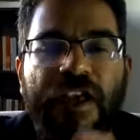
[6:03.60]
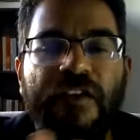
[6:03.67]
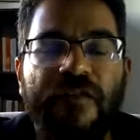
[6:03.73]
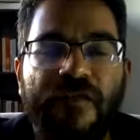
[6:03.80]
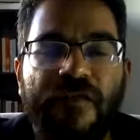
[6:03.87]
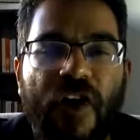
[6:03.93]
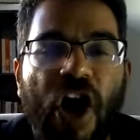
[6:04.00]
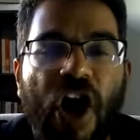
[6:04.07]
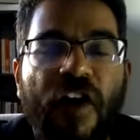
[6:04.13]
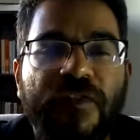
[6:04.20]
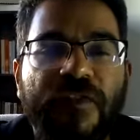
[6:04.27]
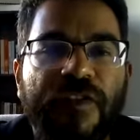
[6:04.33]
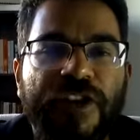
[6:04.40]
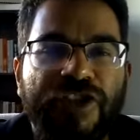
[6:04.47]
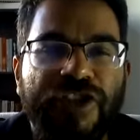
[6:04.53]
if
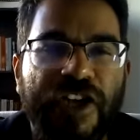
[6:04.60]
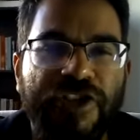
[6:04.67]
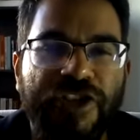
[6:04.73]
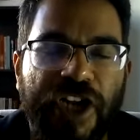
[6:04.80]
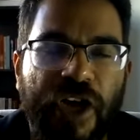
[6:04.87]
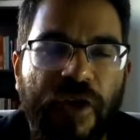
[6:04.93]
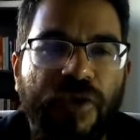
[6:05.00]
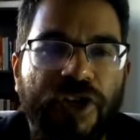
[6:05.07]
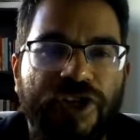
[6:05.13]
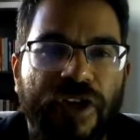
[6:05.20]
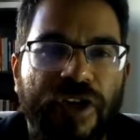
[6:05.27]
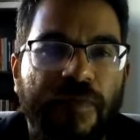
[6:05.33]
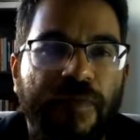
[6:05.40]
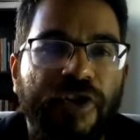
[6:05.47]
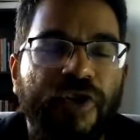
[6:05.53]
after the change in
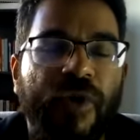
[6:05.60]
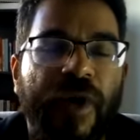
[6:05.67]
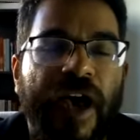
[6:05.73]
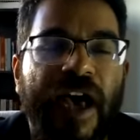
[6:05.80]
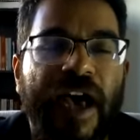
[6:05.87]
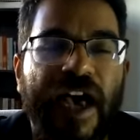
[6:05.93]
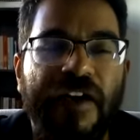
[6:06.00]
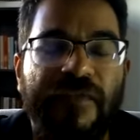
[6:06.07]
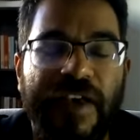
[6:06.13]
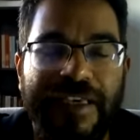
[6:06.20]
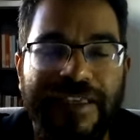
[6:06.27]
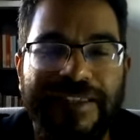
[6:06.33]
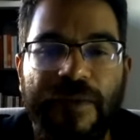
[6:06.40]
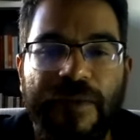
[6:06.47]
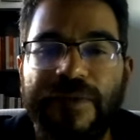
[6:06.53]
ownership, you have a
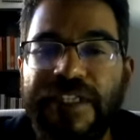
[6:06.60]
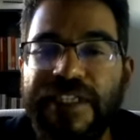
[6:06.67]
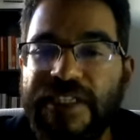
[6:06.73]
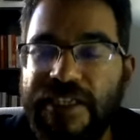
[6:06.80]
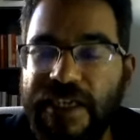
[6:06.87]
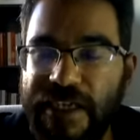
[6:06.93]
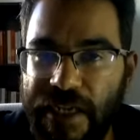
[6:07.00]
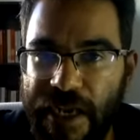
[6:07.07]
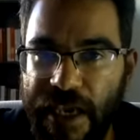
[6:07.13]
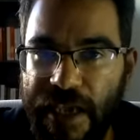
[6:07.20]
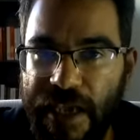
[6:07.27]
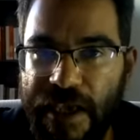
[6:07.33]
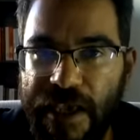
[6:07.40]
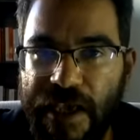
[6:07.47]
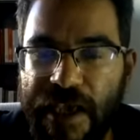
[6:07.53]

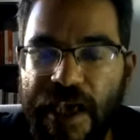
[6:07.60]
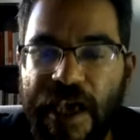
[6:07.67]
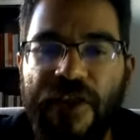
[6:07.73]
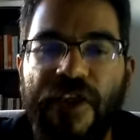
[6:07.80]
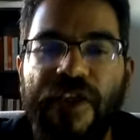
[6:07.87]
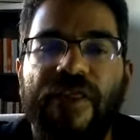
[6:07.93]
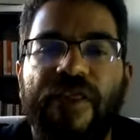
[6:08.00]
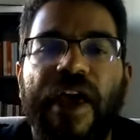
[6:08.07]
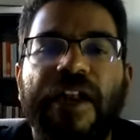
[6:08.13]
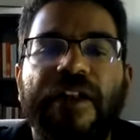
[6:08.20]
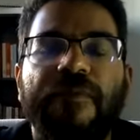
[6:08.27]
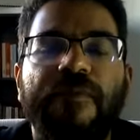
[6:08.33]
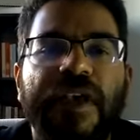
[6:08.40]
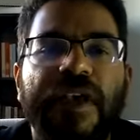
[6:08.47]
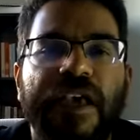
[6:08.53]
subsidiary, then that
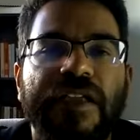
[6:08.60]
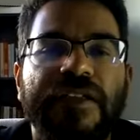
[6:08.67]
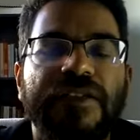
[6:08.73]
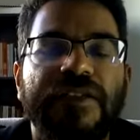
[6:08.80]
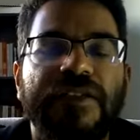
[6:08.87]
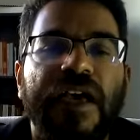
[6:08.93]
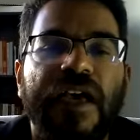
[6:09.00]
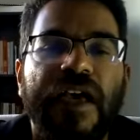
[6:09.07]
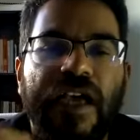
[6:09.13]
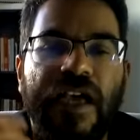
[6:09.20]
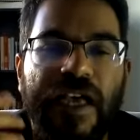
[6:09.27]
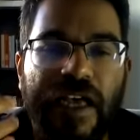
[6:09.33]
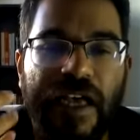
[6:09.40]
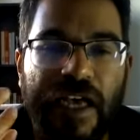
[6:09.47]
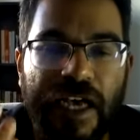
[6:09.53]
means
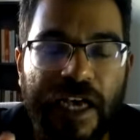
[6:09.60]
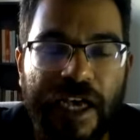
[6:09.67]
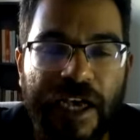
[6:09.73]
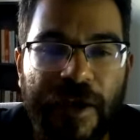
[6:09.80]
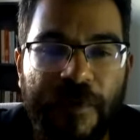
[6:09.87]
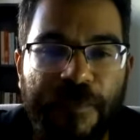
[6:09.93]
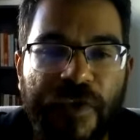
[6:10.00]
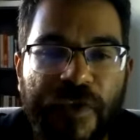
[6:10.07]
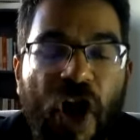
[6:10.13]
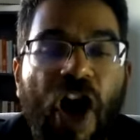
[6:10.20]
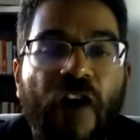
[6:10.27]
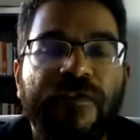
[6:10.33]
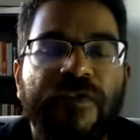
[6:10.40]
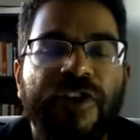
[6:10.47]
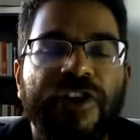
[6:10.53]

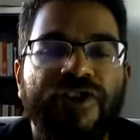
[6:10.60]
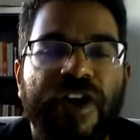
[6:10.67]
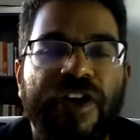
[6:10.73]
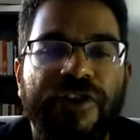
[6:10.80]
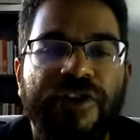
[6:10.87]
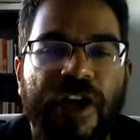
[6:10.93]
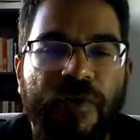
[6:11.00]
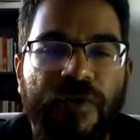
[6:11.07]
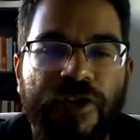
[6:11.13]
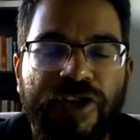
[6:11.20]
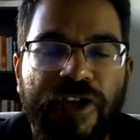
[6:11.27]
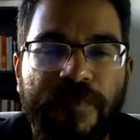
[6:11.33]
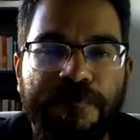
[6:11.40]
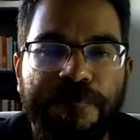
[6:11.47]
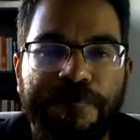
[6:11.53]
after the change in
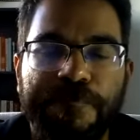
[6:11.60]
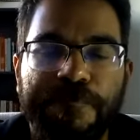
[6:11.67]
ownership,